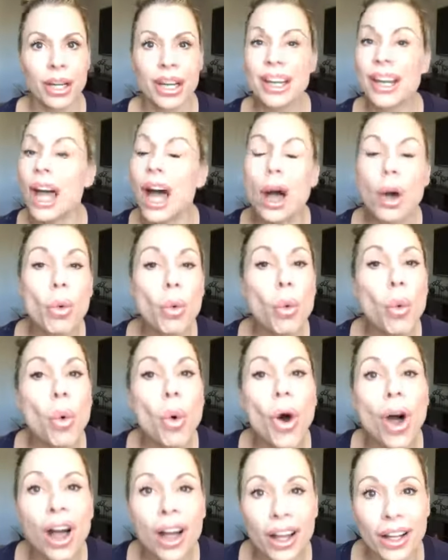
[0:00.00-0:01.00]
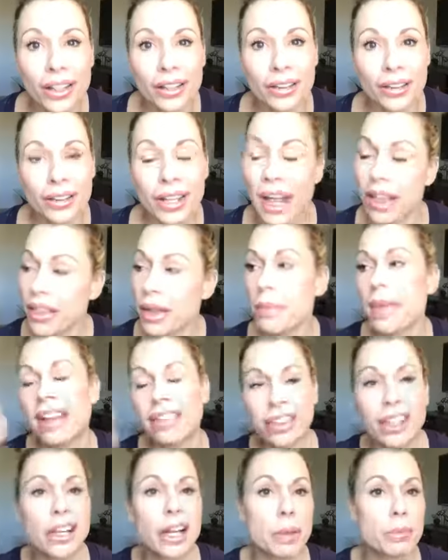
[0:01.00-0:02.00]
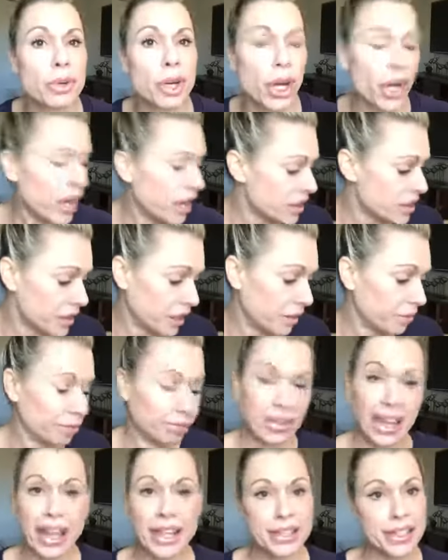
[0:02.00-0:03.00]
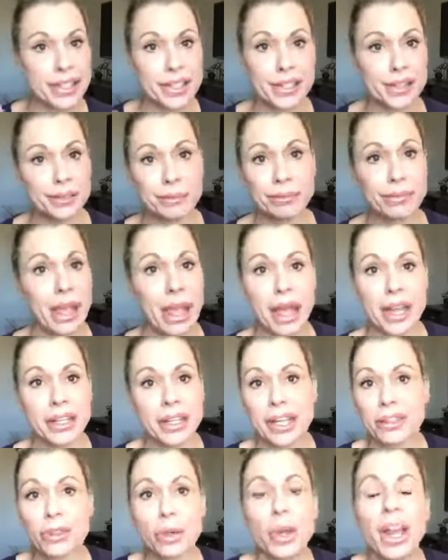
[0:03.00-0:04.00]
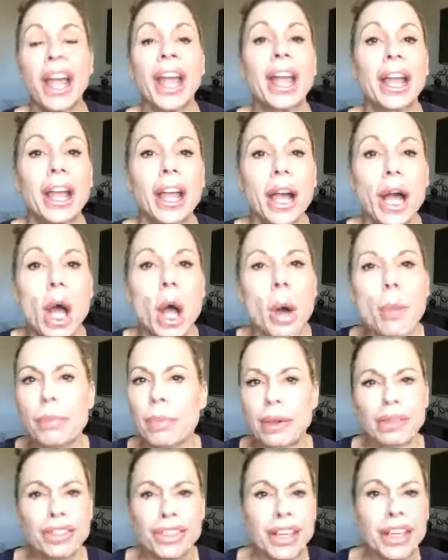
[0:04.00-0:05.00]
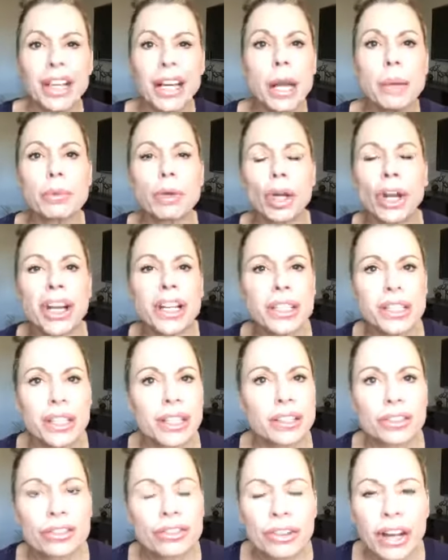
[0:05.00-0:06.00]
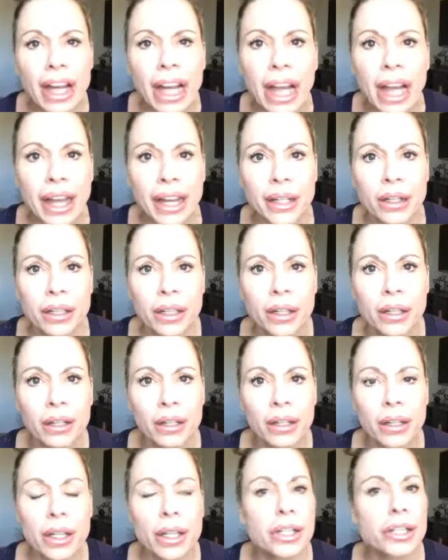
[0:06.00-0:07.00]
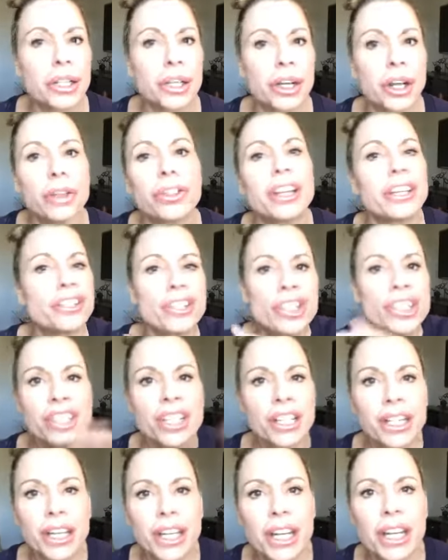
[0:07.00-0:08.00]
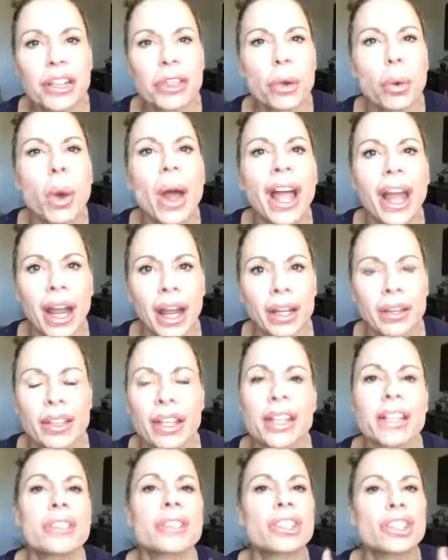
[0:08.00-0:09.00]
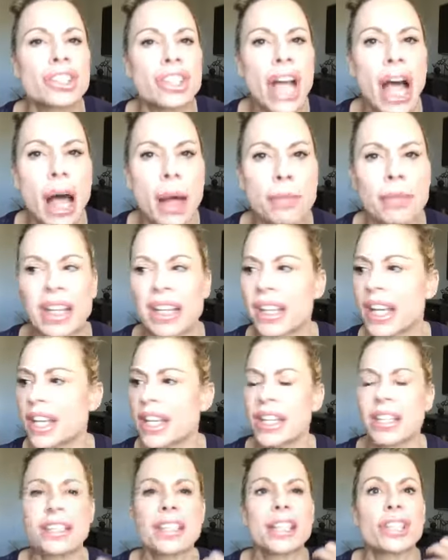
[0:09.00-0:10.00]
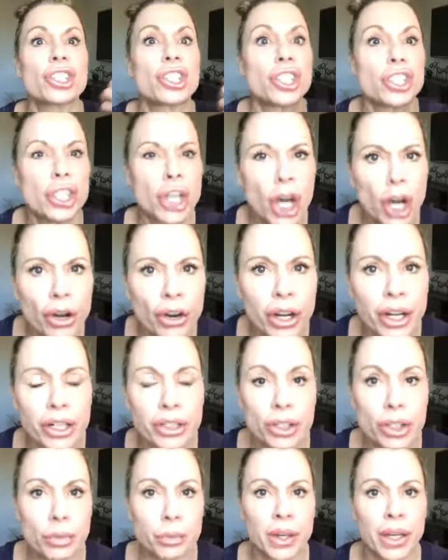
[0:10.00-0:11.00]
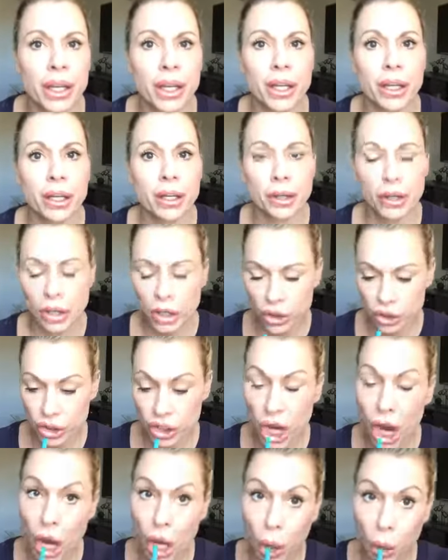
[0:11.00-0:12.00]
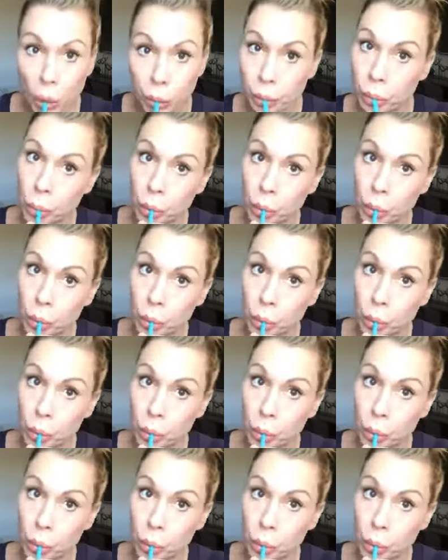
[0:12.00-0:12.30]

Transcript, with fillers: Not one. Now, they may think I'm crazy. That's I, that's okay. But thinking I'm crazy is fine. You know, they just didn't get in the way. They didn't stop me. They didn't discourage me. So,